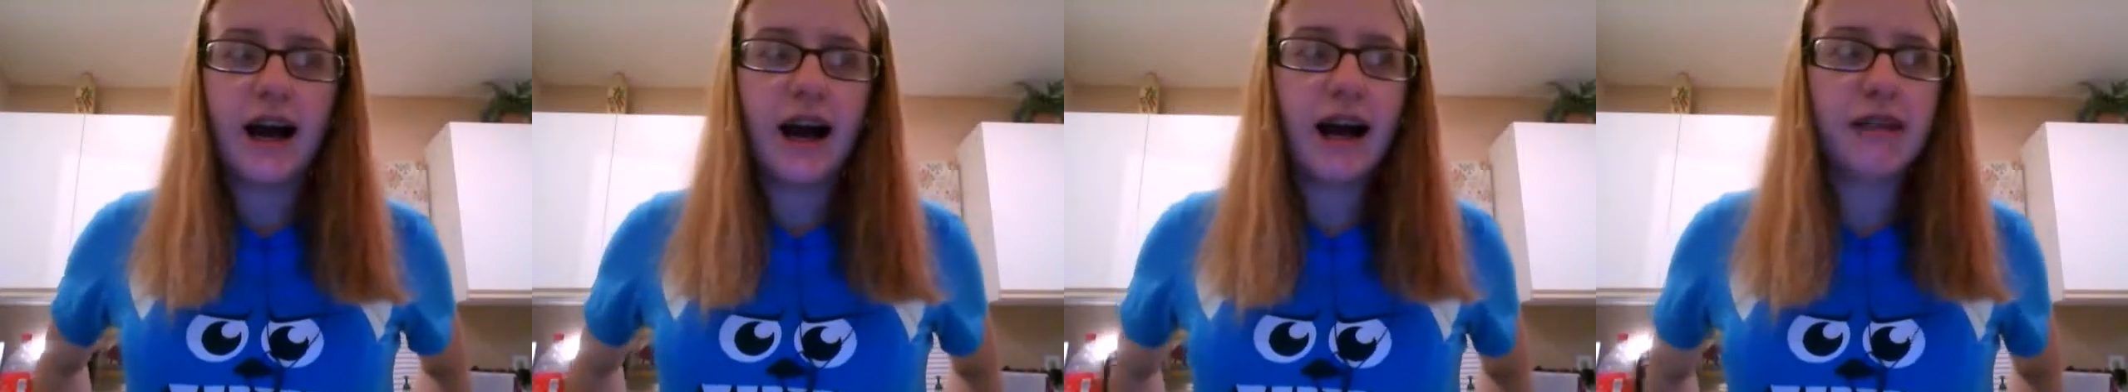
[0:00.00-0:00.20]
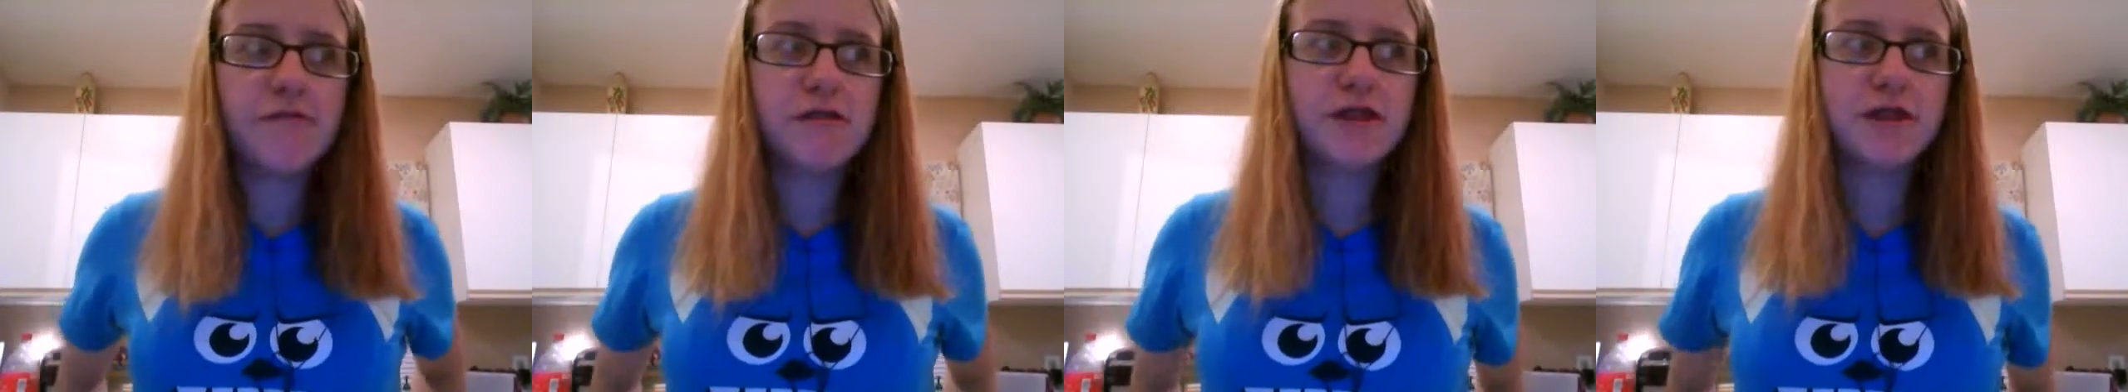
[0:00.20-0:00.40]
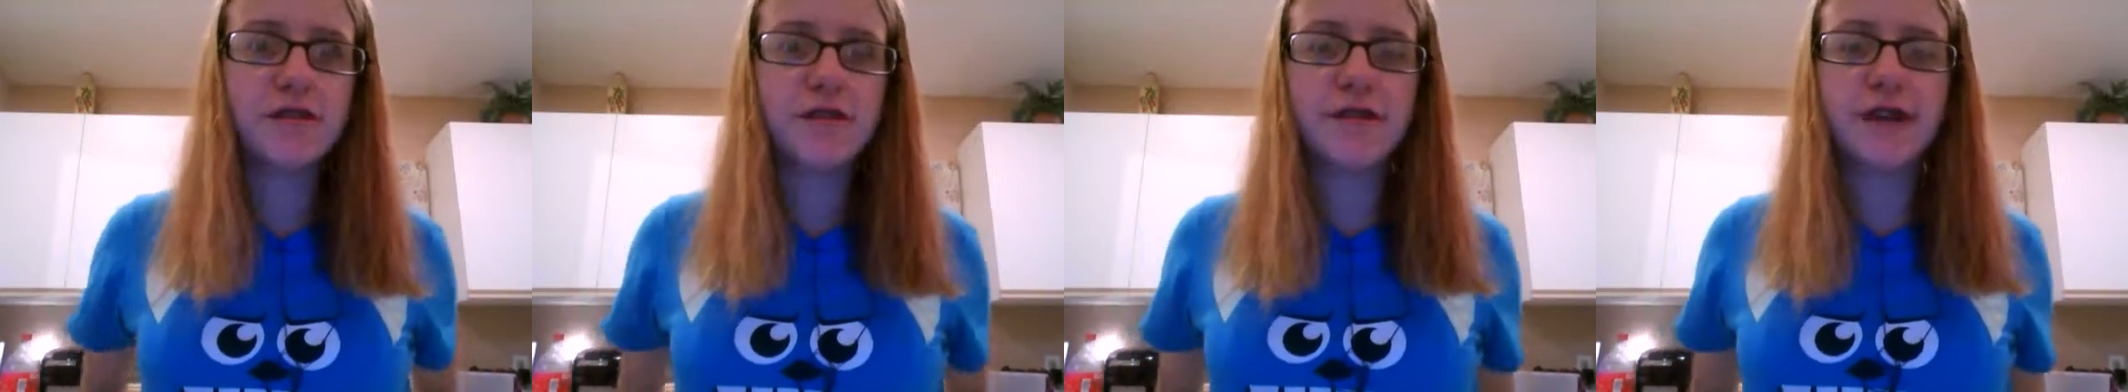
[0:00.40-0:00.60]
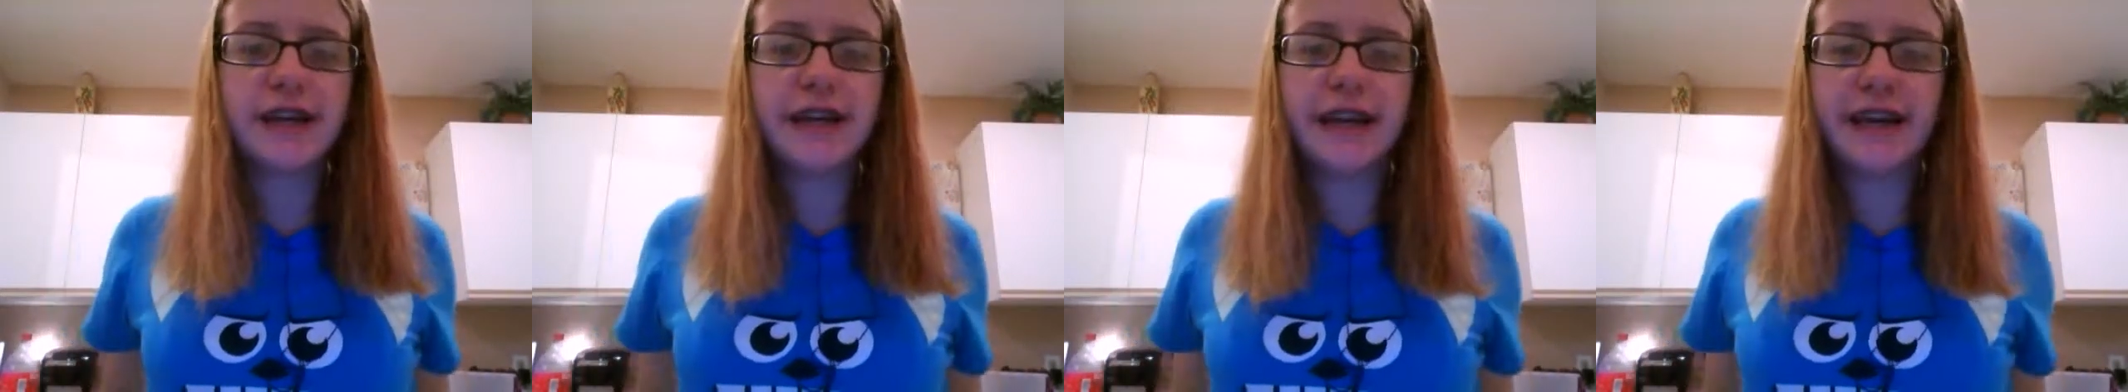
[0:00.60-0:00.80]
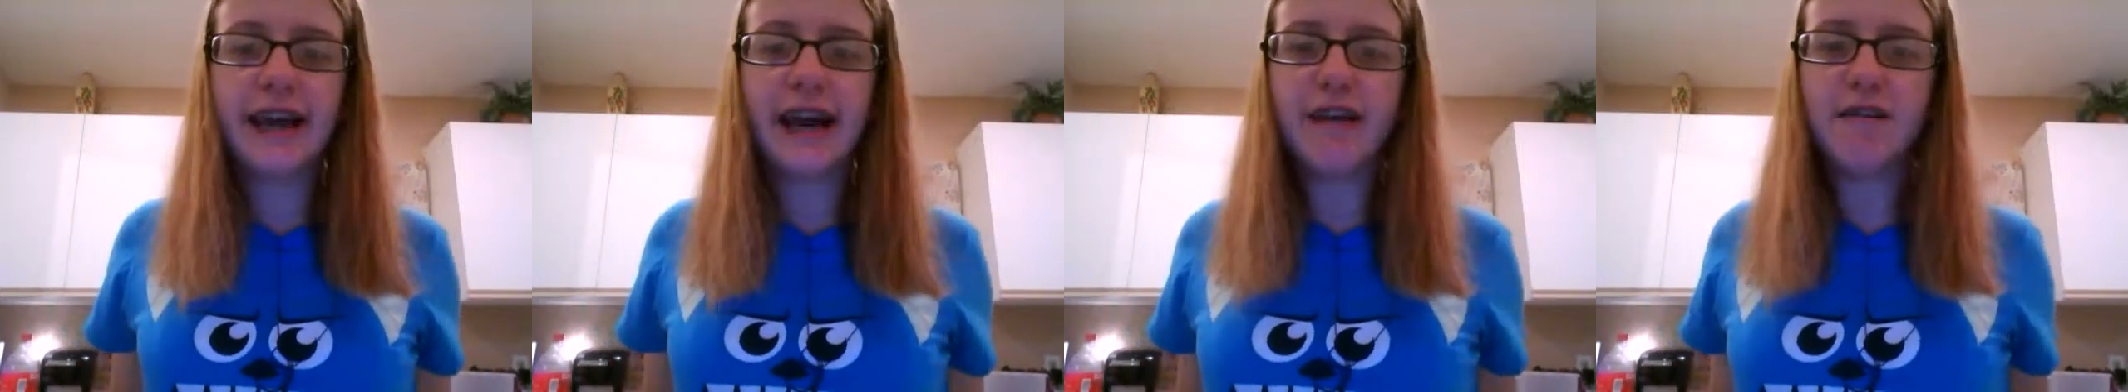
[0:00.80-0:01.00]
I was
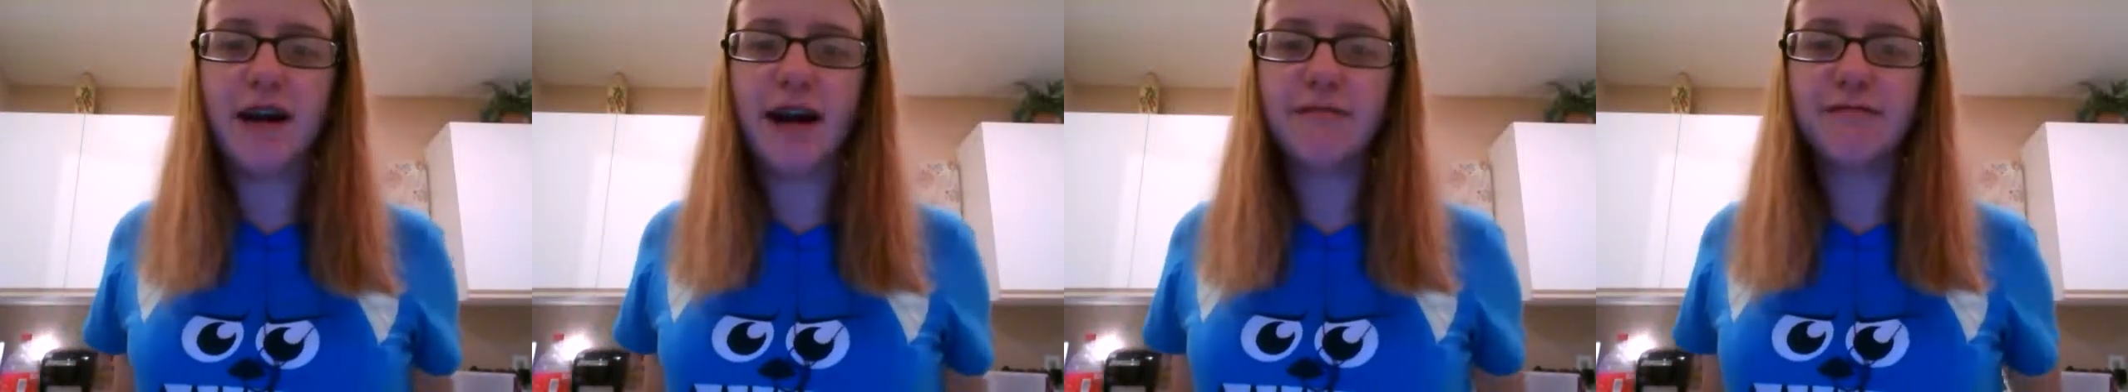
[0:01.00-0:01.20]
freaking out.